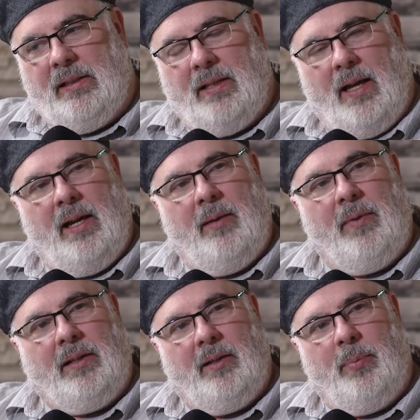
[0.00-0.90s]
a time,
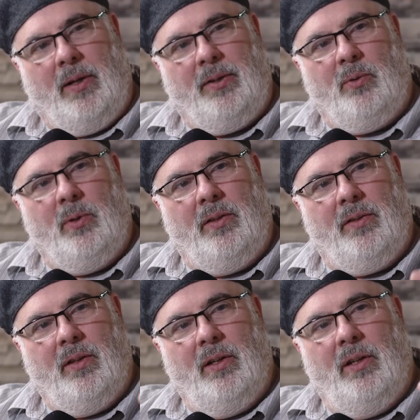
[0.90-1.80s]
they did a bundle with
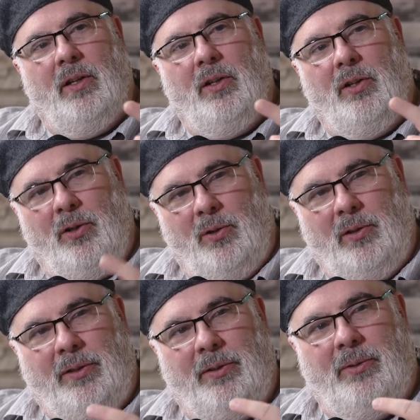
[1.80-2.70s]

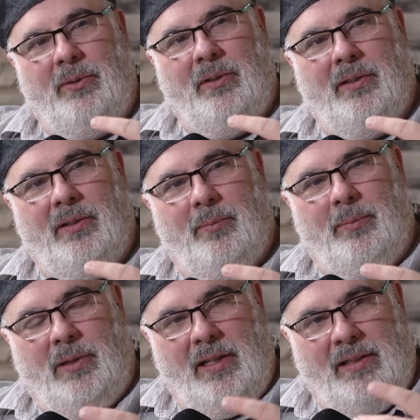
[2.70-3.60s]
Hulu
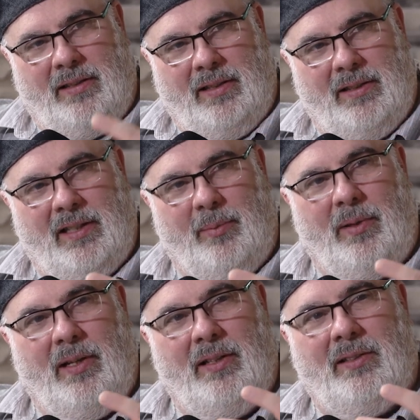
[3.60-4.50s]
Plus, Disney
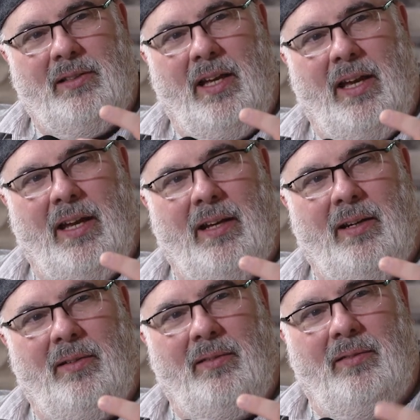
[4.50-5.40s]
Plus,
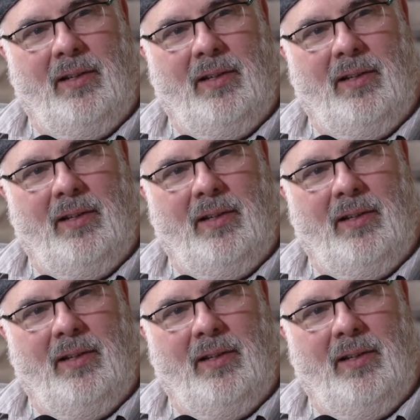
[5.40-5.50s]
and